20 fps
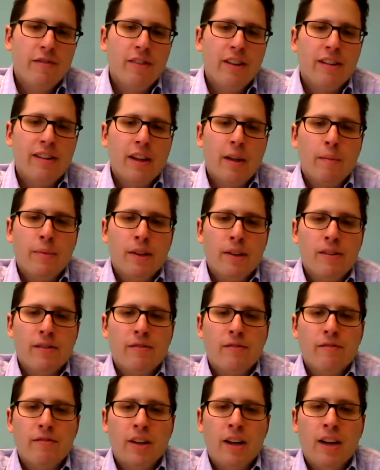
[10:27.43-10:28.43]
It's helped us
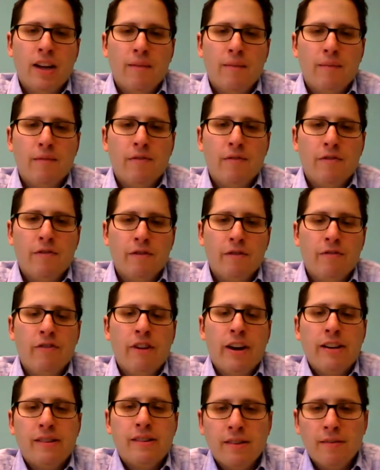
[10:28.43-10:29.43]

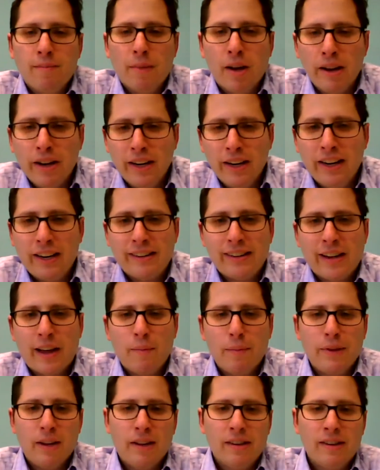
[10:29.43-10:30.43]
raise money. It's
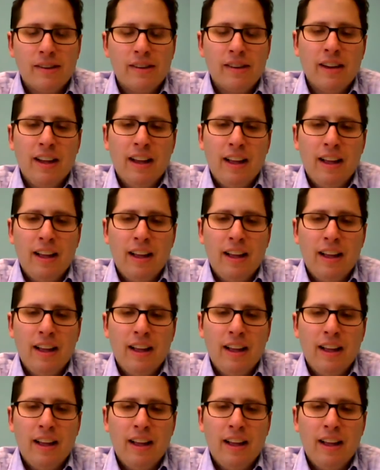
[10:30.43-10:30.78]
helped us